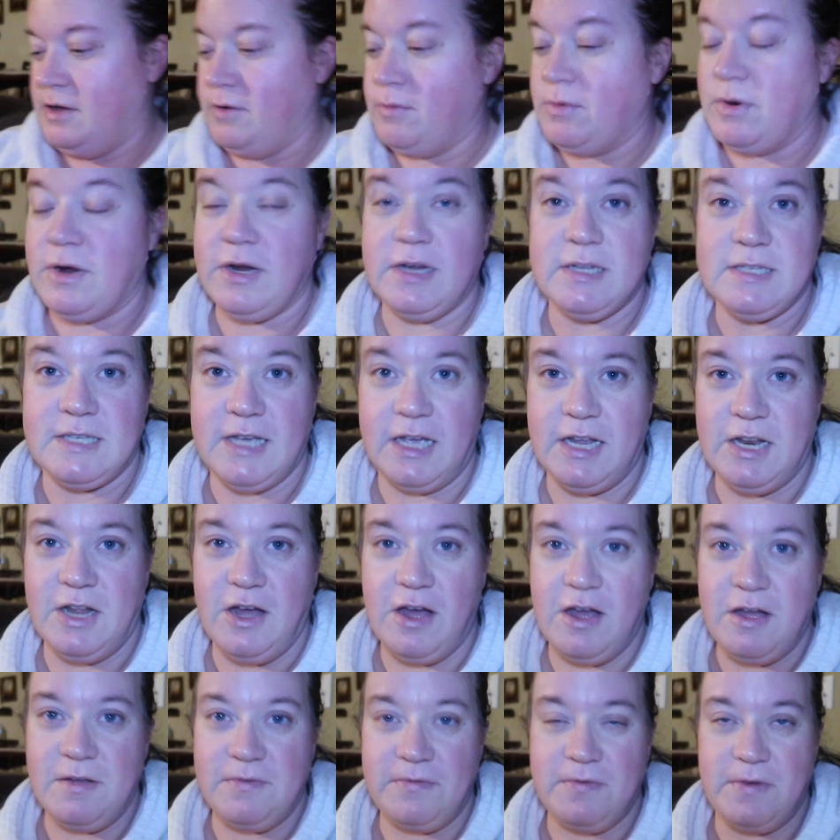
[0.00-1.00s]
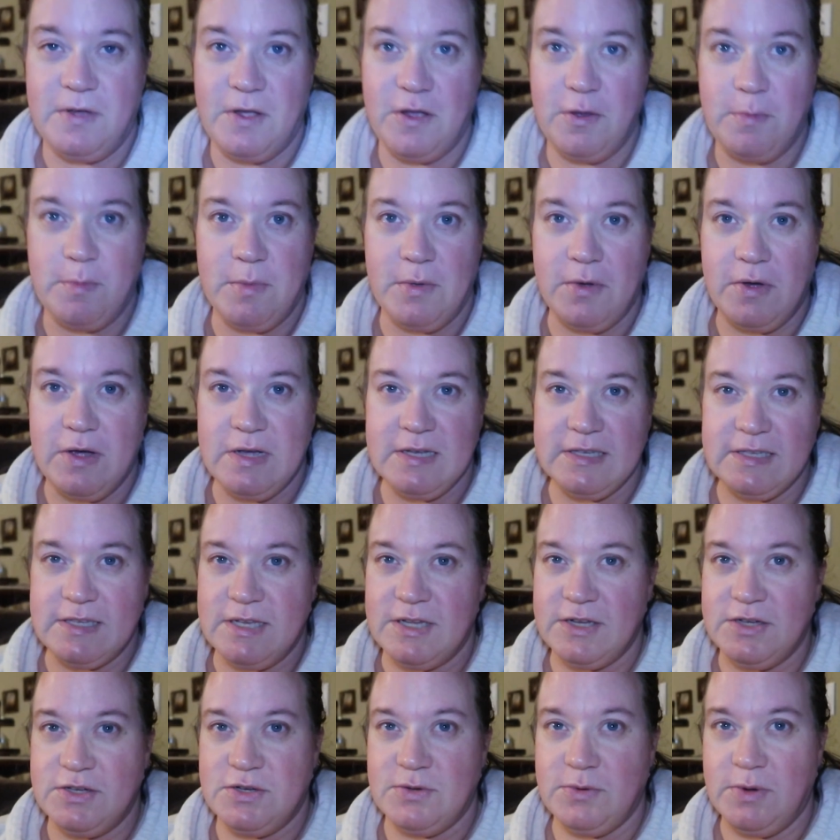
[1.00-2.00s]
We're gonna sign off. I hope you guys
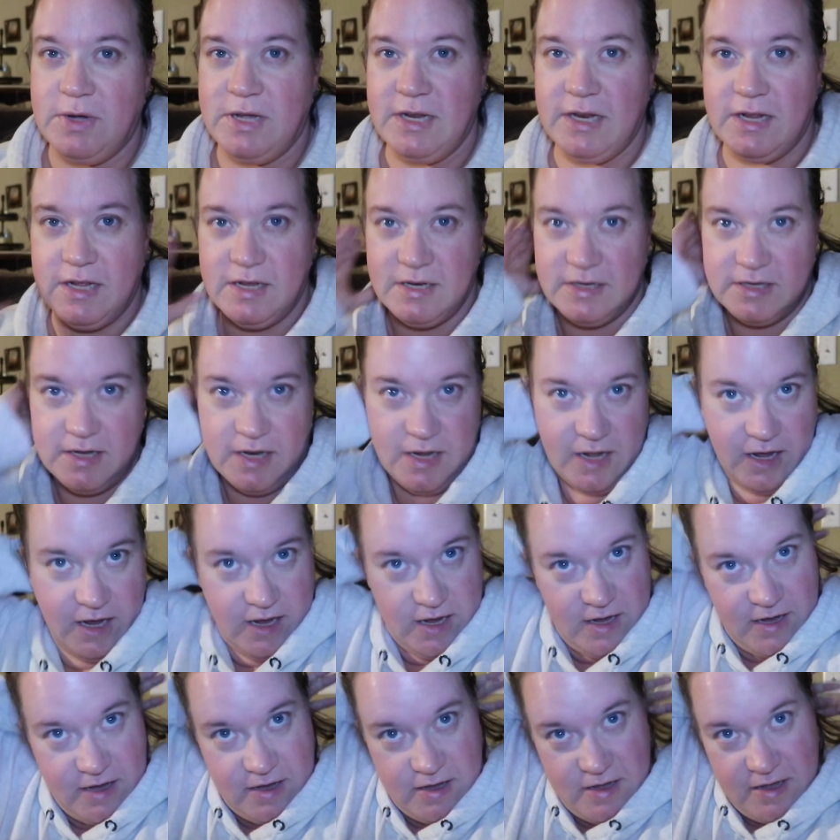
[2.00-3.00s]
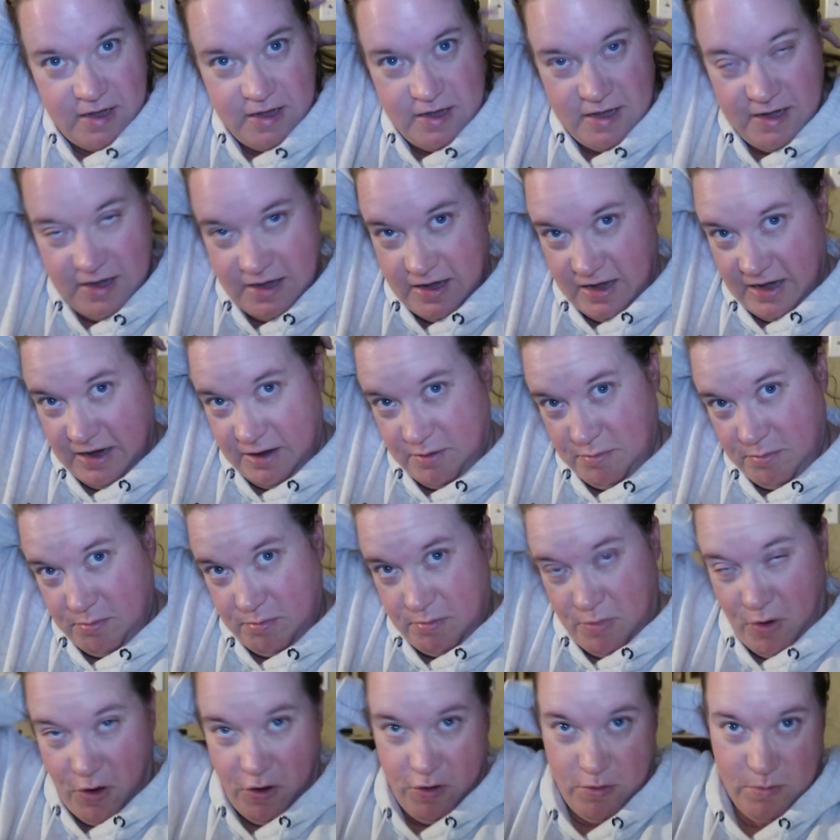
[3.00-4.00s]
enjoyed today. I
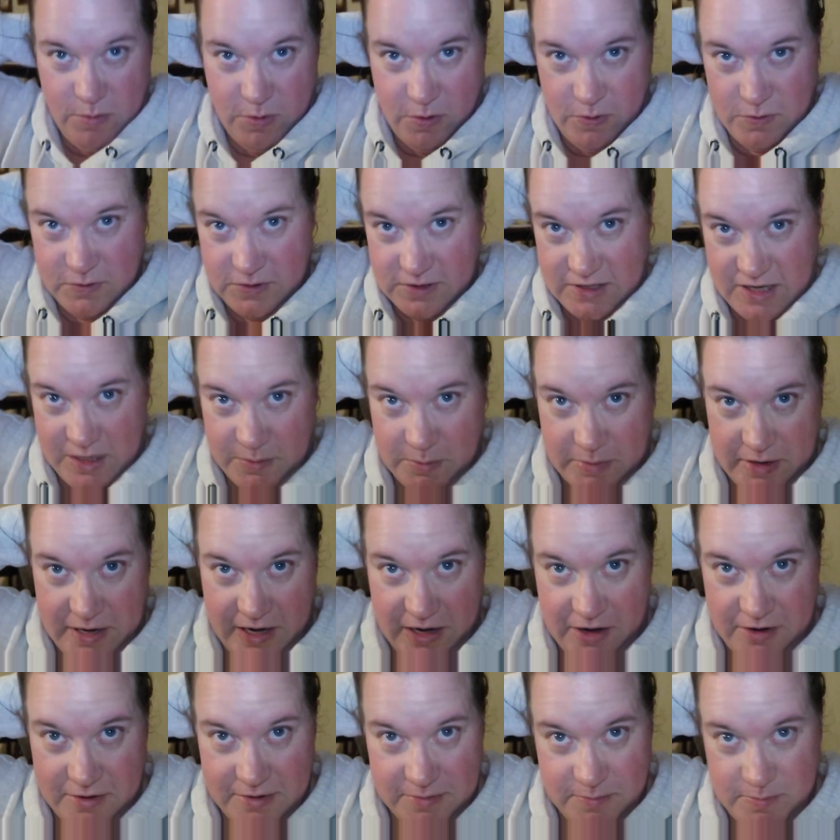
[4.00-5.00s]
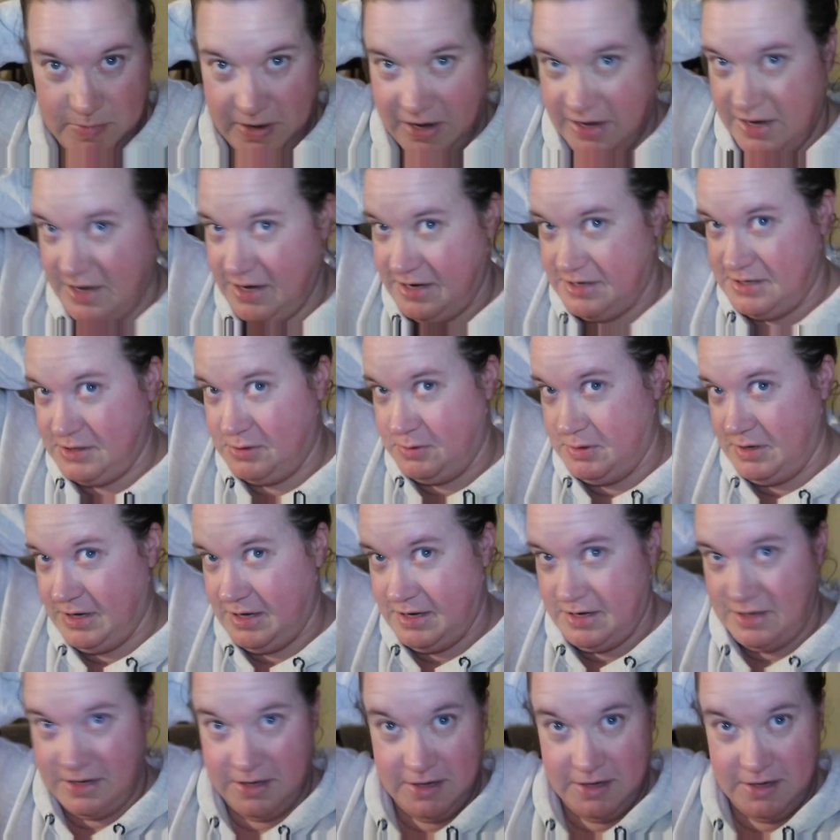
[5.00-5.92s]
can almost get my hair back into